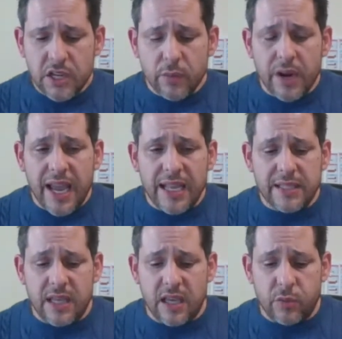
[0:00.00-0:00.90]
January
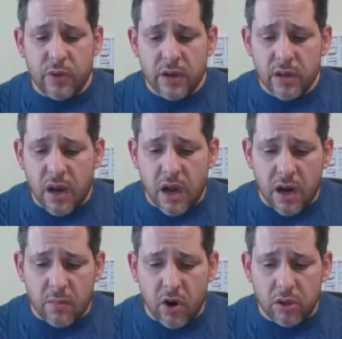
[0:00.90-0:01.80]
18th, we are going to
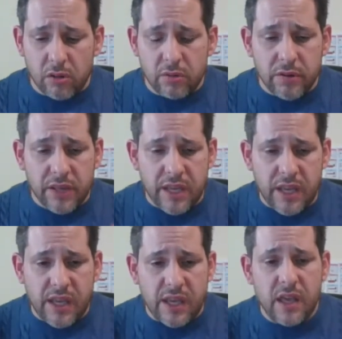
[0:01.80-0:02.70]
honor Martin Luther
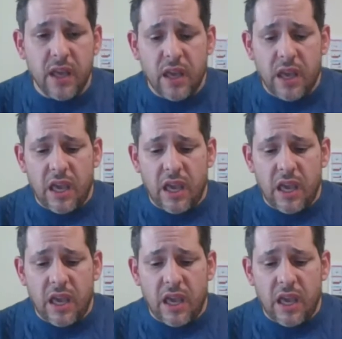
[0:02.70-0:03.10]
King,